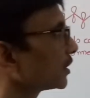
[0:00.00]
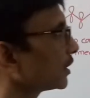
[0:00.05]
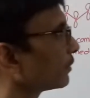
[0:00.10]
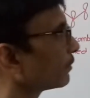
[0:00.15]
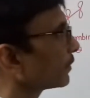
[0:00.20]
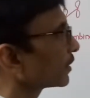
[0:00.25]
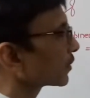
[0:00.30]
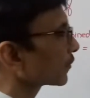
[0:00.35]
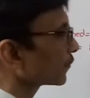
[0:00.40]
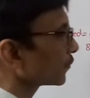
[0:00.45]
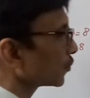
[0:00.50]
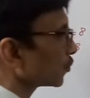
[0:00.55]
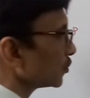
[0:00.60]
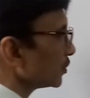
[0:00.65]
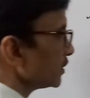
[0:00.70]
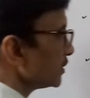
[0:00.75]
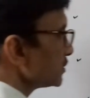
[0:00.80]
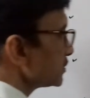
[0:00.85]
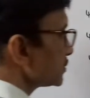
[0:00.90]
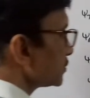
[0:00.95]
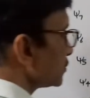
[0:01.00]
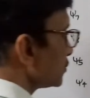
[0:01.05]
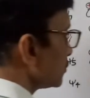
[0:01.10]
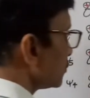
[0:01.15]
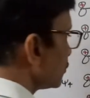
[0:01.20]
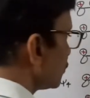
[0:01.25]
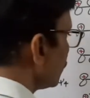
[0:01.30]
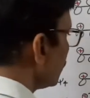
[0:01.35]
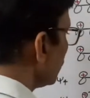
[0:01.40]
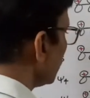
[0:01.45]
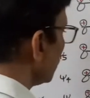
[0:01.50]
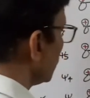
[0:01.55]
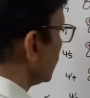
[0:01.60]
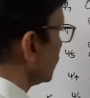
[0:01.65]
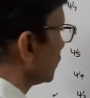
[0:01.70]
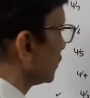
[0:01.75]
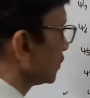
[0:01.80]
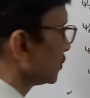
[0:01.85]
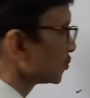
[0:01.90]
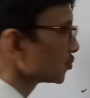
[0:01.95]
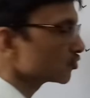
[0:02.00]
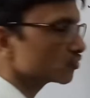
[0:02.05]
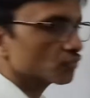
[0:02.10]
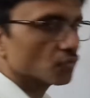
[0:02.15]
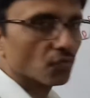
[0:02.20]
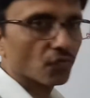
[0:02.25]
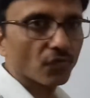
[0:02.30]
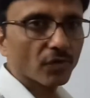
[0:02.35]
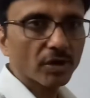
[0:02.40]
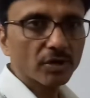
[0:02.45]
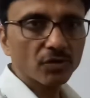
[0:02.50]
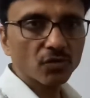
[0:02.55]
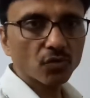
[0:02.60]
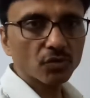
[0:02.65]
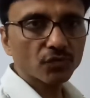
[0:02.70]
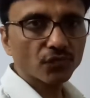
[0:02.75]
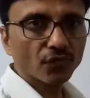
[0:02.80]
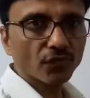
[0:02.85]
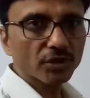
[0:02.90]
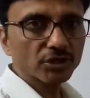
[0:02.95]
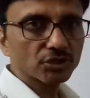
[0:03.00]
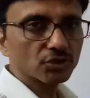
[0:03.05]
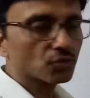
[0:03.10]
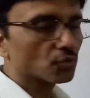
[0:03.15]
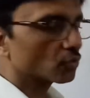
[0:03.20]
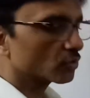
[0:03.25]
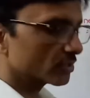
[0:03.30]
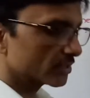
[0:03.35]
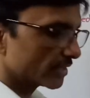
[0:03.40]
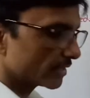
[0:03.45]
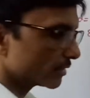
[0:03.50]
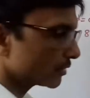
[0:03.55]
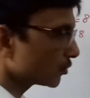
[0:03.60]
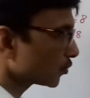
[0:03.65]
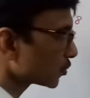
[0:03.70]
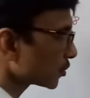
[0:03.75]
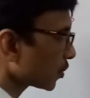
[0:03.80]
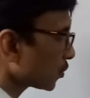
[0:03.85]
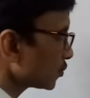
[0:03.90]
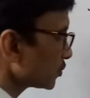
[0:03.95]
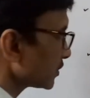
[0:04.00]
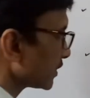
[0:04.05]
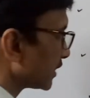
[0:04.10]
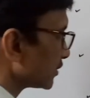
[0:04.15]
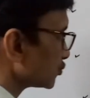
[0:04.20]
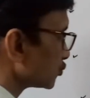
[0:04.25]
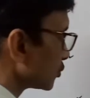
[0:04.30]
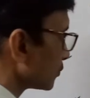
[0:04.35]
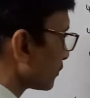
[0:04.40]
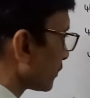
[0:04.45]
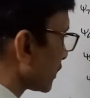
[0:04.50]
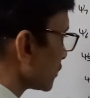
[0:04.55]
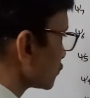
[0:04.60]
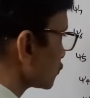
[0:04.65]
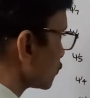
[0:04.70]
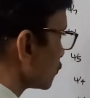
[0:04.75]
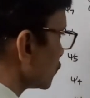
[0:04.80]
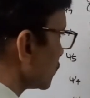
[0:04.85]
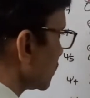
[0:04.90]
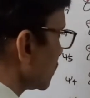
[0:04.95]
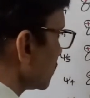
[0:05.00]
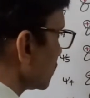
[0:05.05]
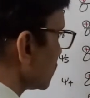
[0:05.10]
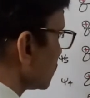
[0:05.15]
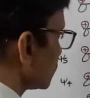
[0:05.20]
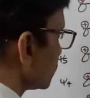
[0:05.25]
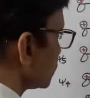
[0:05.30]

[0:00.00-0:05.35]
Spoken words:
number of node is 3. So one node, first node, no doubt that should pass through the